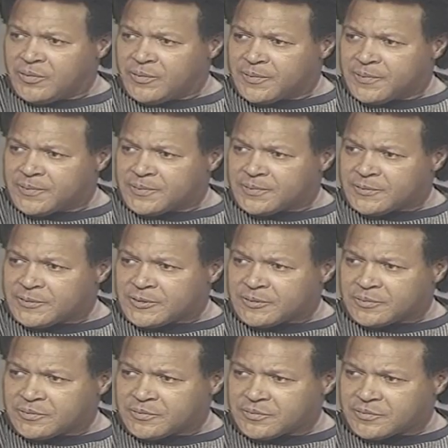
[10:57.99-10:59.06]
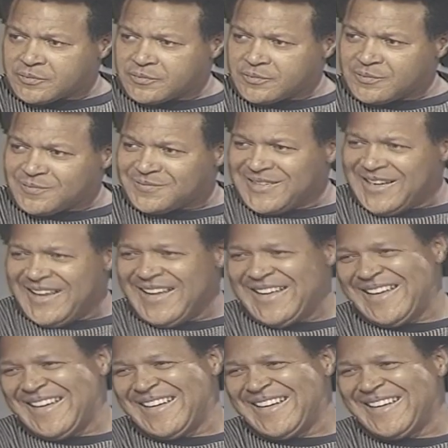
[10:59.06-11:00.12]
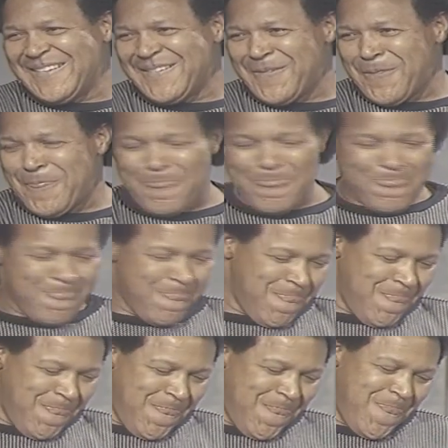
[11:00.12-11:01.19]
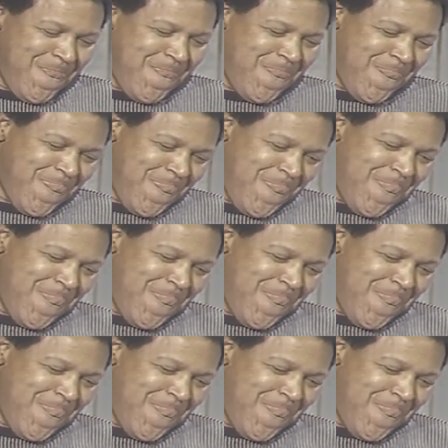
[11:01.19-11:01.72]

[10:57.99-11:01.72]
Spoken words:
Well, whether your name's on the marquee in the lounge or the showroom,